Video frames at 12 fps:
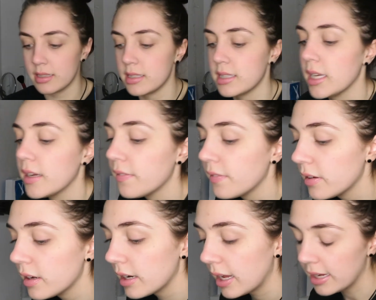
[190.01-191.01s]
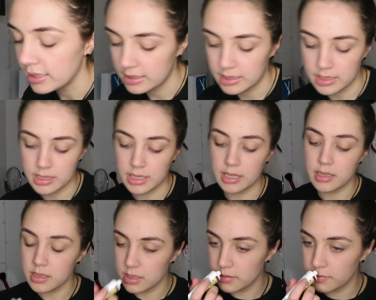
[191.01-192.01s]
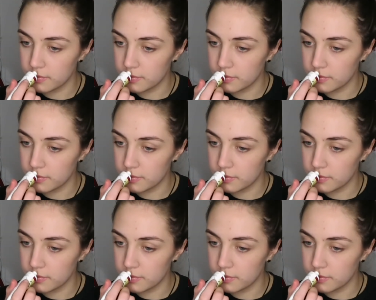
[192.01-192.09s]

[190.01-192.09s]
See if it has a scent.